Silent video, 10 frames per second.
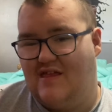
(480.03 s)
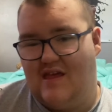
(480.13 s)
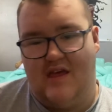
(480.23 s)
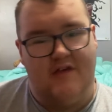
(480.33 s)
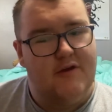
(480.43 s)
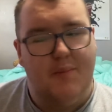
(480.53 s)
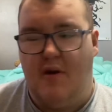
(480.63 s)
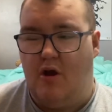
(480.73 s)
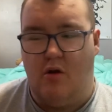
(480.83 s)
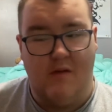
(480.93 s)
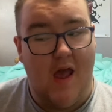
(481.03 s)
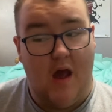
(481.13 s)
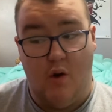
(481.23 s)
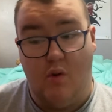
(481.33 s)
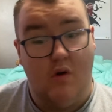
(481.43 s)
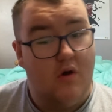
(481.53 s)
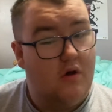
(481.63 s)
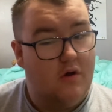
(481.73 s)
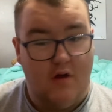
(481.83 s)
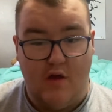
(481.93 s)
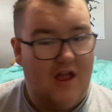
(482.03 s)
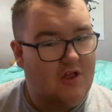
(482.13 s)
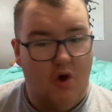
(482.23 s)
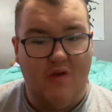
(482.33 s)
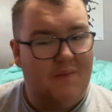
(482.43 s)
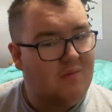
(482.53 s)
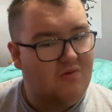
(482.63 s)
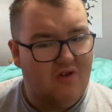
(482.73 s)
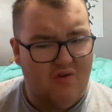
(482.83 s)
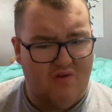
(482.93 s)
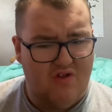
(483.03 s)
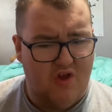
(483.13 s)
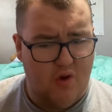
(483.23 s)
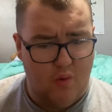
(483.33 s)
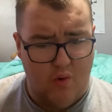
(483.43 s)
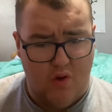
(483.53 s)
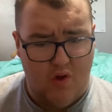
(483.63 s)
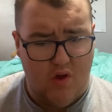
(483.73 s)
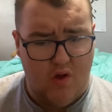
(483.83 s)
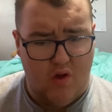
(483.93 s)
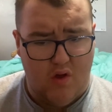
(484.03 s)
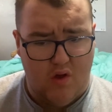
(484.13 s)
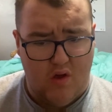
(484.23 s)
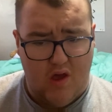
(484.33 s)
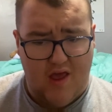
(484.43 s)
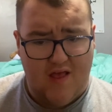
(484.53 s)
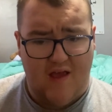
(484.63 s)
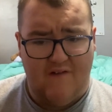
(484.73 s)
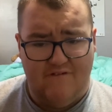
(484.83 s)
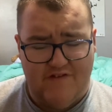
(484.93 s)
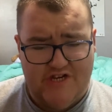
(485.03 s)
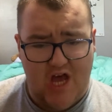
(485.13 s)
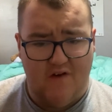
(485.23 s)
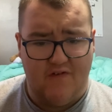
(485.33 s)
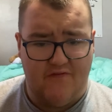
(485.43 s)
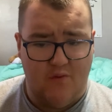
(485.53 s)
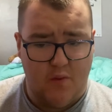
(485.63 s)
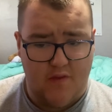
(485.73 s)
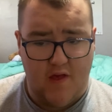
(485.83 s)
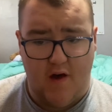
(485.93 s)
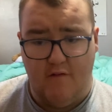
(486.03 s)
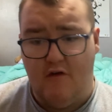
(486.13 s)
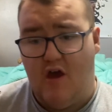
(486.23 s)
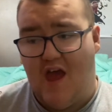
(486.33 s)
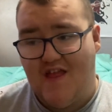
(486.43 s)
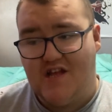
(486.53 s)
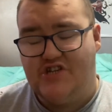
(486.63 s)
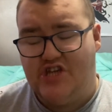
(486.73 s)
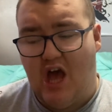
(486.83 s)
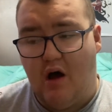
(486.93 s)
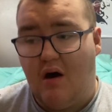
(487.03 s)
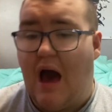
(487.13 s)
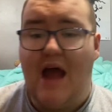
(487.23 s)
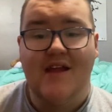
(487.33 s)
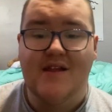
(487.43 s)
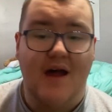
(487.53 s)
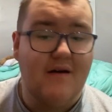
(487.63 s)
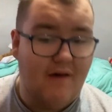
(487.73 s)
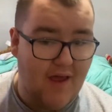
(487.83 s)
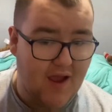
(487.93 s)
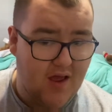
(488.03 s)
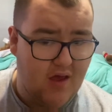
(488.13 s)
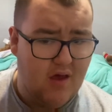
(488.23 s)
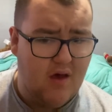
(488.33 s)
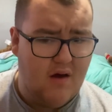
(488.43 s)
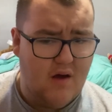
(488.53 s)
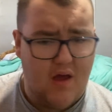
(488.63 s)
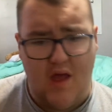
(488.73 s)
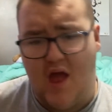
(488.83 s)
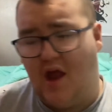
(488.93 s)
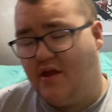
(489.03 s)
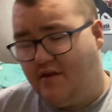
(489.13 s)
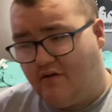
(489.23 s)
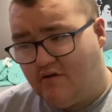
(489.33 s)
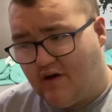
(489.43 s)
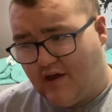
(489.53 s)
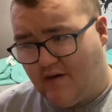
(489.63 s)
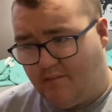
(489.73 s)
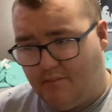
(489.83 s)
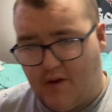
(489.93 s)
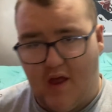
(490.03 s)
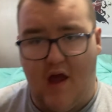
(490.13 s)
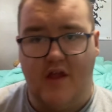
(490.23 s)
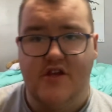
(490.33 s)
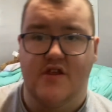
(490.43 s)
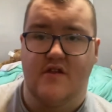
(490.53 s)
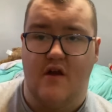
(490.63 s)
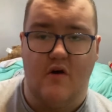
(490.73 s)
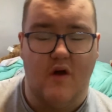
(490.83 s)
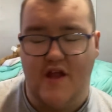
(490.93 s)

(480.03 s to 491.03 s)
superhero now. That's all he's been reduced to. He's like a shell of his former self. And that shell, I did not like. And I don't like him, but I just don't